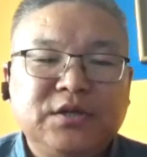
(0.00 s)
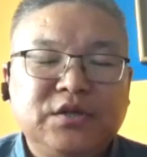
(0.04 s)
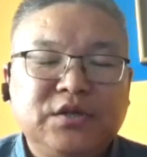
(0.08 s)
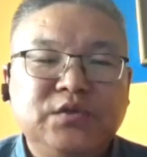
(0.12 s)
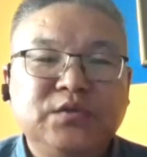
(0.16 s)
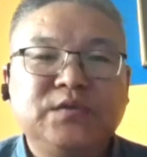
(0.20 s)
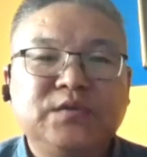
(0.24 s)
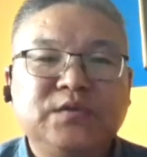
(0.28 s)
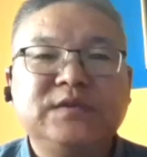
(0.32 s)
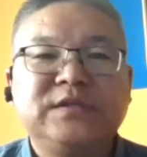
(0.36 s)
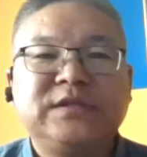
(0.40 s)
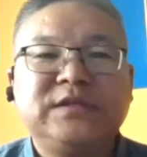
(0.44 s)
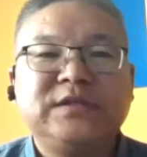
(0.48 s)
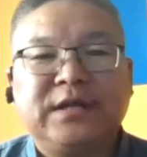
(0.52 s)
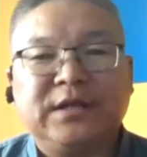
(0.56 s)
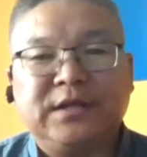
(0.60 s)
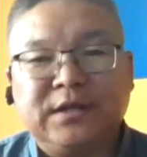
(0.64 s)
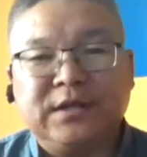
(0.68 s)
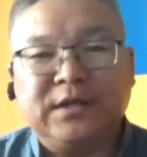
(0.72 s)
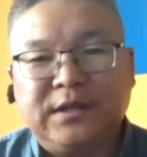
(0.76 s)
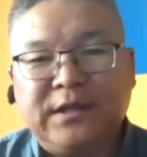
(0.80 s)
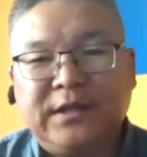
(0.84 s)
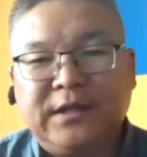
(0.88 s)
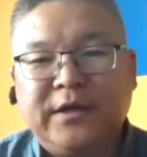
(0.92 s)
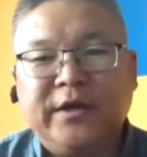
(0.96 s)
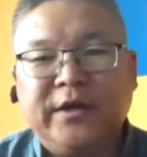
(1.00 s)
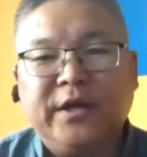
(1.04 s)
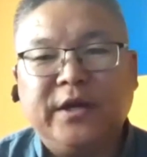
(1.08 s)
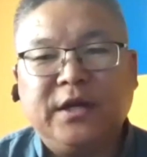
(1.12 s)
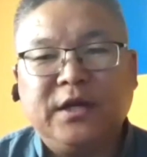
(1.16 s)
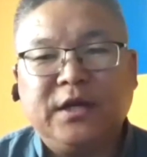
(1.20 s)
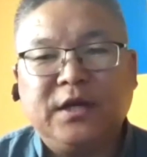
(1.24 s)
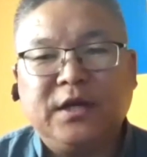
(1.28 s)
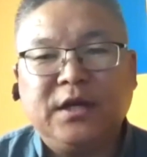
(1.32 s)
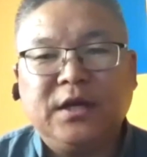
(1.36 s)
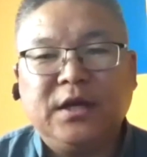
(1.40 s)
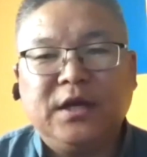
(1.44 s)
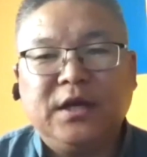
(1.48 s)
student-centered
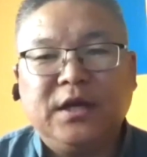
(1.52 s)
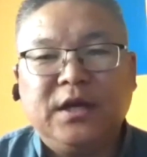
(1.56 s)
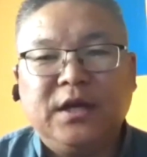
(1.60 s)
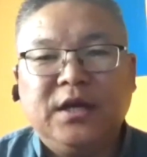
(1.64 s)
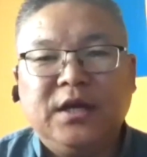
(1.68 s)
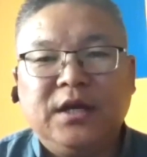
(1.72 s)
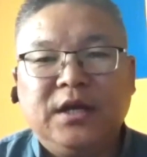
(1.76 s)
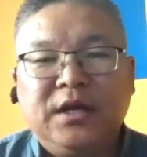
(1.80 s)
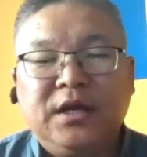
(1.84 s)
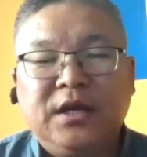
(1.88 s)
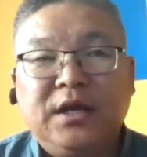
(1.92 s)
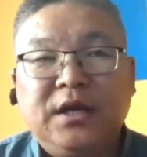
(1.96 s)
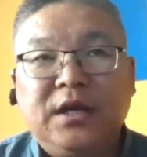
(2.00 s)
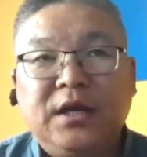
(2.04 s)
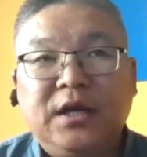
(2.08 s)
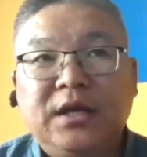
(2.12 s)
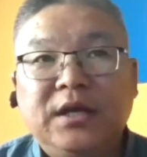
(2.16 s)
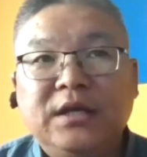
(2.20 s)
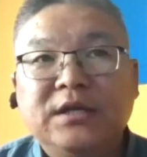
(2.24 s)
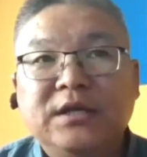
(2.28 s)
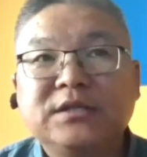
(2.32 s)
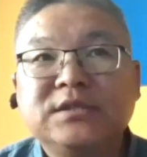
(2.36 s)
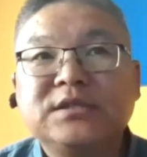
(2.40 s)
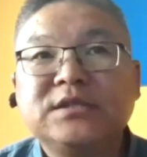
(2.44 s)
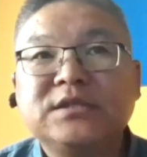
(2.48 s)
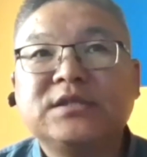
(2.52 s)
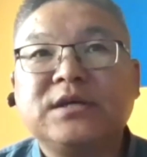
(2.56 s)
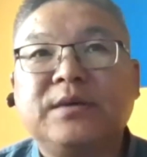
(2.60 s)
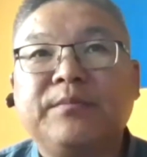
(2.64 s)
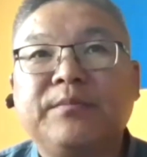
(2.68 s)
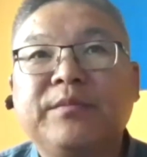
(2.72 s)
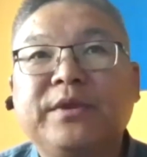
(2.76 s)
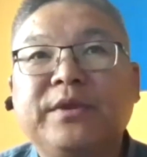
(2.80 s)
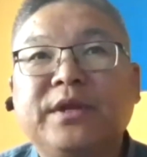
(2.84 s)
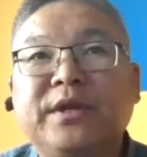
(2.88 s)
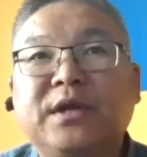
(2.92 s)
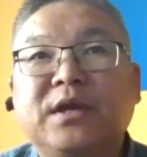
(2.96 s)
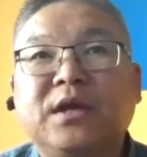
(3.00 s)
learning is
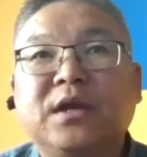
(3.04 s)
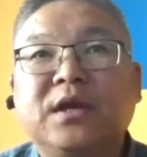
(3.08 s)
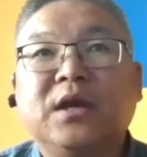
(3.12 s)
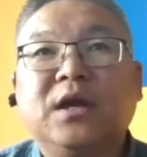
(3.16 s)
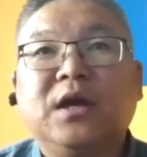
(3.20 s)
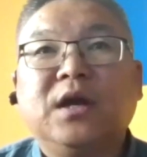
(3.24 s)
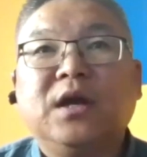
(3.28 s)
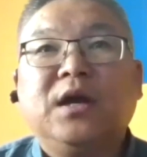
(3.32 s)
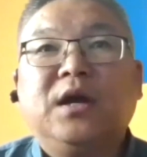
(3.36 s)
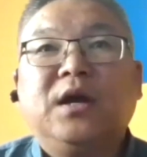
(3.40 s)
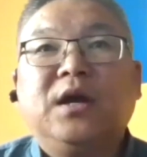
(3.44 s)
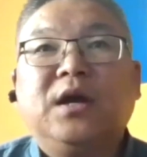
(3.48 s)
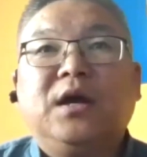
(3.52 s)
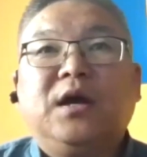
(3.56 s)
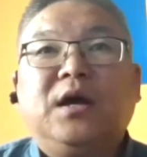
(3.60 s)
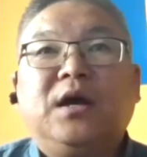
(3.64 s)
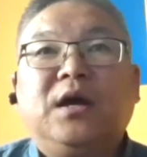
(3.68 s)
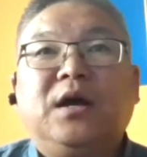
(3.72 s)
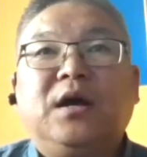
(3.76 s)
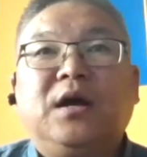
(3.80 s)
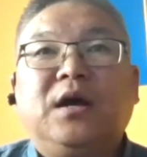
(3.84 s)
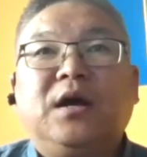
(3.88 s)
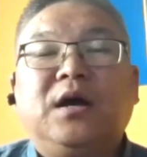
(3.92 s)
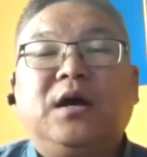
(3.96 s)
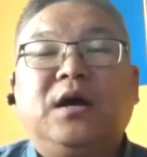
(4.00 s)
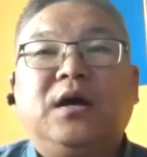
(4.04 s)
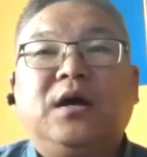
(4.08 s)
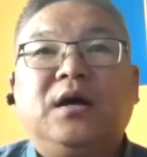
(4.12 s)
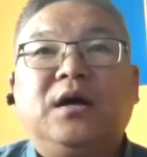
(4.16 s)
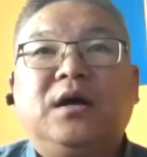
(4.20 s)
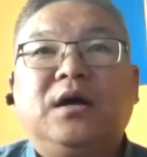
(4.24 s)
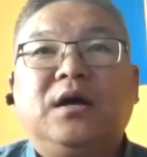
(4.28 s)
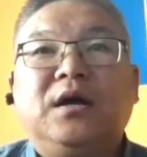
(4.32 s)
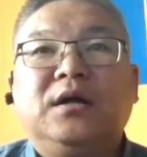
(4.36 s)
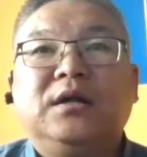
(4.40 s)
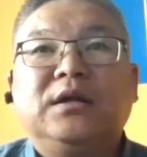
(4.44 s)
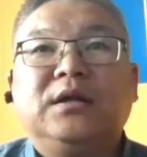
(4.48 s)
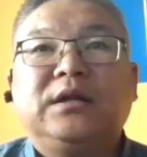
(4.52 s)
something
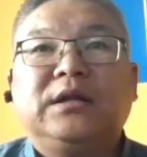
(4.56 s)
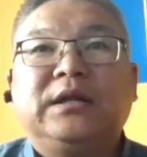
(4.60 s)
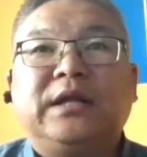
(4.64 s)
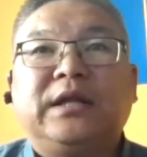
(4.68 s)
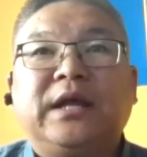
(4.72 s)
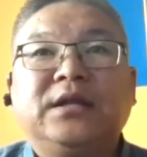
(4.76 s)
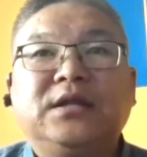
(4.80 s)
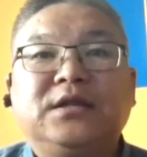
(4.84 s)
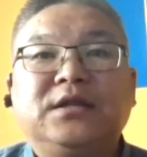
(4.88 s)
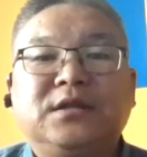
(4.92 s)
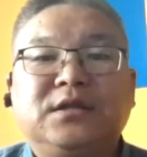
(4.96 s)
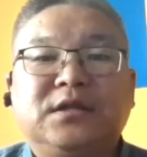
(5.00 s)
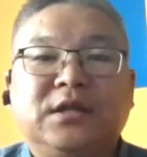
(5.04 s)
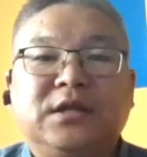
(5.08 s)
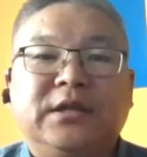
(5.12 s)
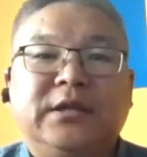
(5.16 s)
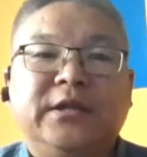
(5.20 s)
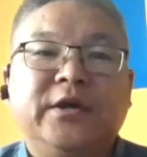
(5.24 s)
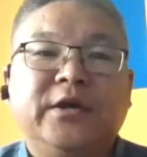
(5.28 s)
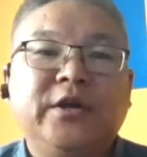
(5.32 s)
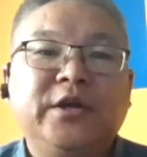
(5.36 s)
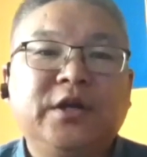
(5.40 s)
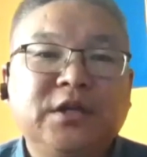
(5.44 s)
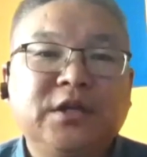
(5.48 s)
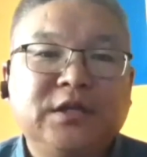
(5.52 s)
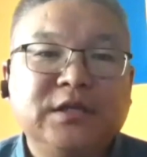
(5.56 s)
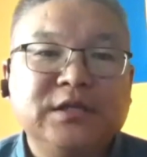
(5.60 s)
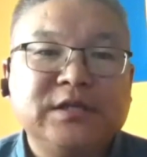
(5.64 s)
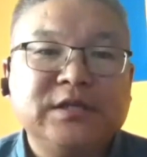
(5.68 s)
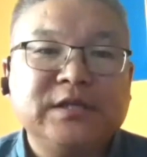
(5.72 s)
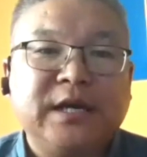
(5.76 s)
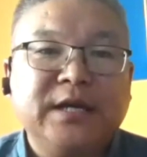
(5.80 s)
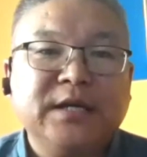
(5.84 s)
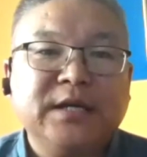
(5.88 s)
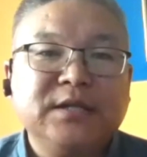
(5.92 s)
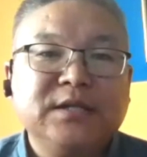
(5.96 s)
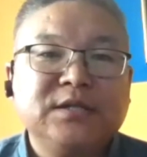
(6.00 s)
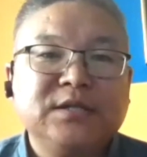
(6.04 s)
that the learner
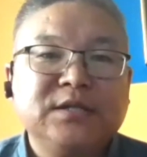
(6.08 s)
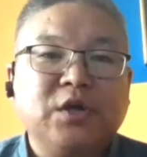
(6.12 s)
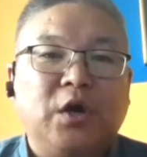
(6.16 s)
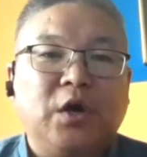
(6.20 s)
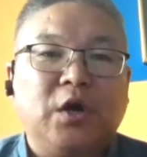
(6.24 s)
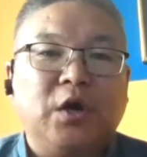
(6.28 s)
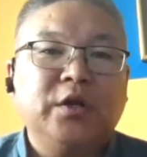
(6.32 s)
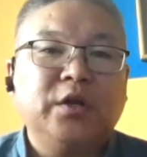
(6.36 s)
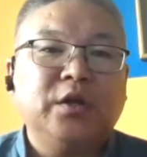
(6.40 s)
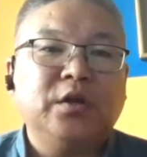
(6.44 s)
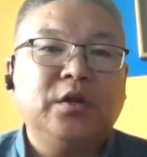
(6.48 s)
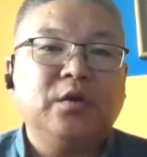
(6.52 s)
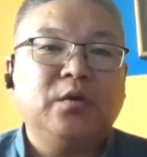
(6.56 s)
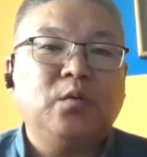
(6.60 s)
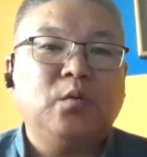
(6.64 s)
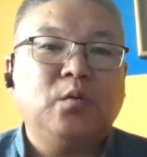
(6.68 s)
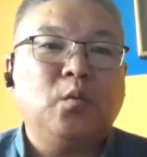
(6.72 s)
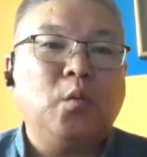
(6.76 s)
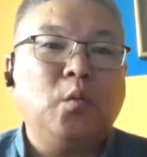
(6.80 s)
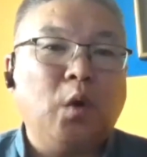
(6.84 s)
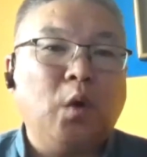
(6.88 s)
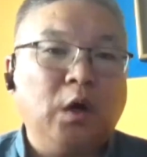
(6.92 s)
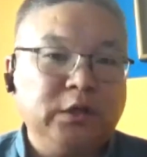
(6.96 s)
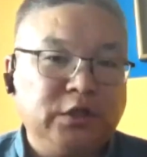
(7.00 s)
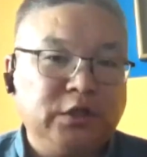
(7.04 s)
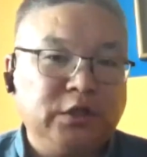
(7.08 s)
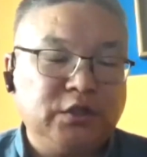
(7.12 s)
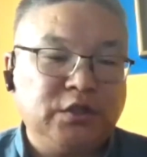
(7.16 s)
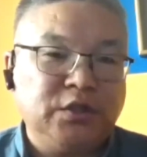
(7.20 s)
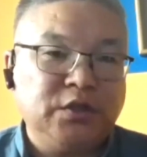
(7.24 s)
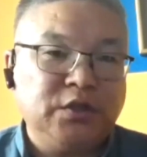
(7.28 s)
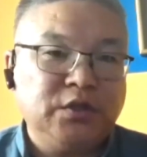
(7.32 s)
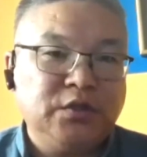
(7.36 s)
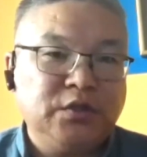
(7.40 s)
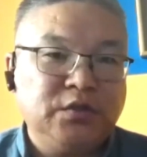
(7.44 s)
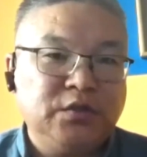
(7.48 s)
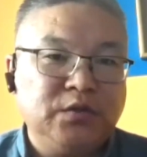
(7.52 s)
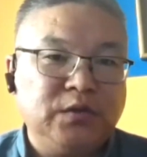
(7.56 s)
decides on what
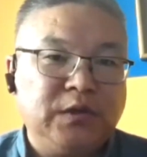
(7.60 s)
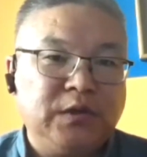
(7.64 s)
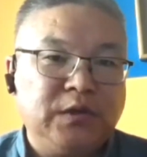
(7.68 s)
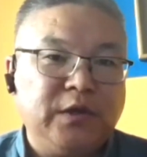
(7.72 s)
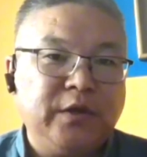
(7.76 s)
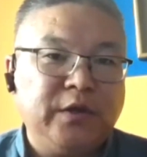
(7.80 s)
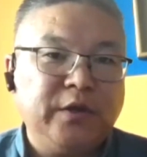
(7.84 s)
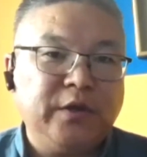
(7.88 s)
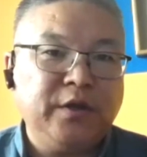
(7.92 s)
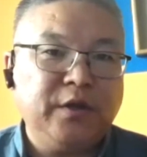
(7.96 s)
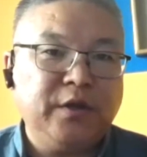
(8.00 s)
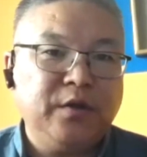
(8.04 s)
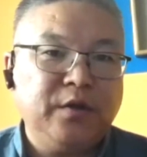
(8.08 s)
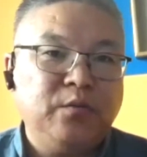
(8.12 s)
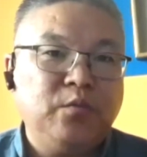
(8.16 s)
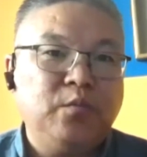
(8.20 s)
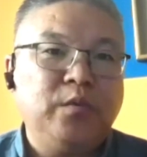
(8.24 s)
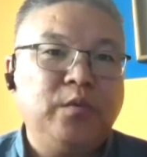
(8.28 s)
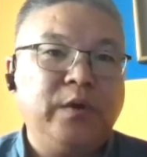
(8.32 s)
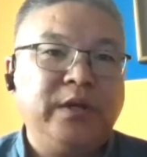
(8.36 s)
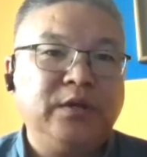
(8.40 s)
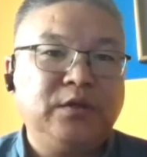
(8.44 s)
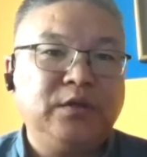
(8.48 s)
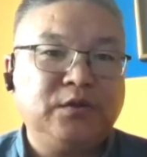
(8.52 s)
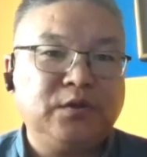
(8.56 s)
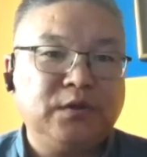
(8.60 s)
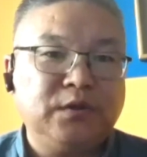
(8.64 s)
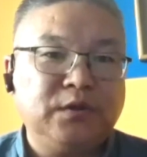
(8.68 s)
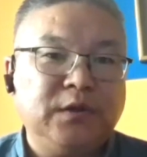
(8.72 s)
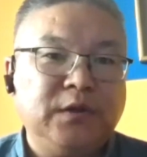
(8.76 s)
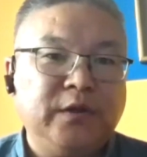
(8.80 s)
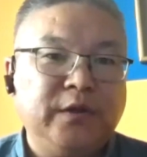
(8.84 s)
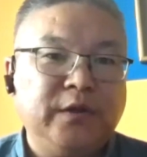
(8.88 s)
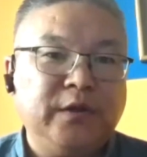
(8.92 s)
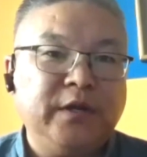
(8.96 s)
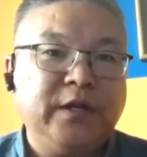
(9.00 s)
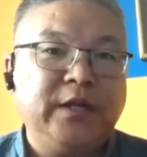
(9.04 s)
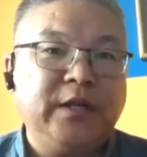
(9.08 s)
to learn, when to
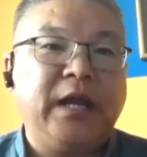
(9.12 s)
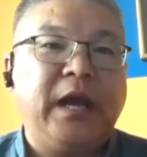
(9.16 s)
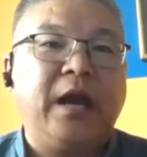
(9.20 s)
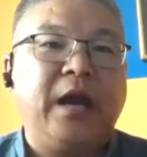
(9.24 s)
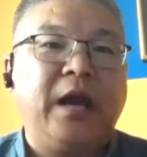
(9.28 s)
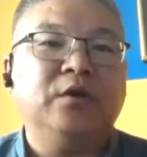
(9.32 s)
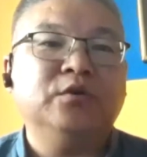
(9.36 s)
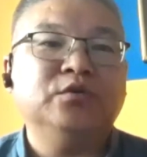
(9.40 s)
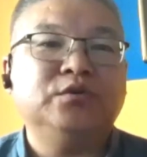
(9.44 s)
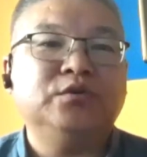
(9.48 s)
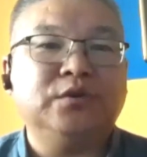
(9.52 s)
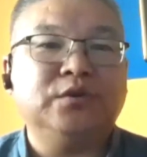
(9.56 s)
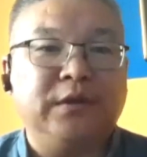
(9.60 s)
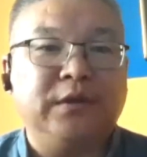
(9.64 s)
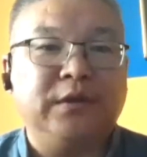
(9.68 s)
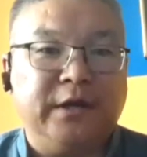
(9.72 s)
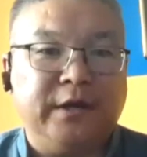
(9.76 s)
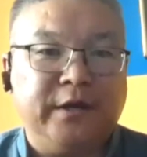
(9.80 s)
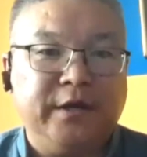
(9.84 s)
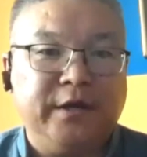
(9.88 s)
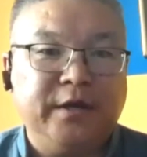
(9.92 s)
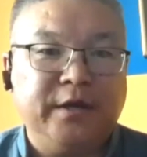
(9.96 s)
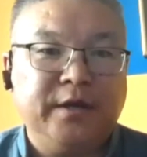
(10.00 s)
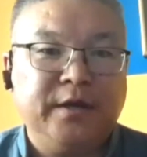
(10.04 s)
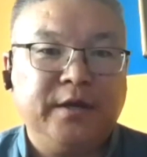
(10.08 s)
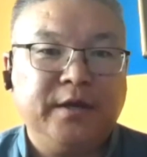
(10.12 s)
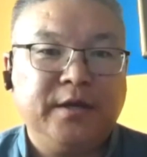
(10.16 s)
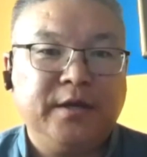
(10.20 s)
learn, and how to learn.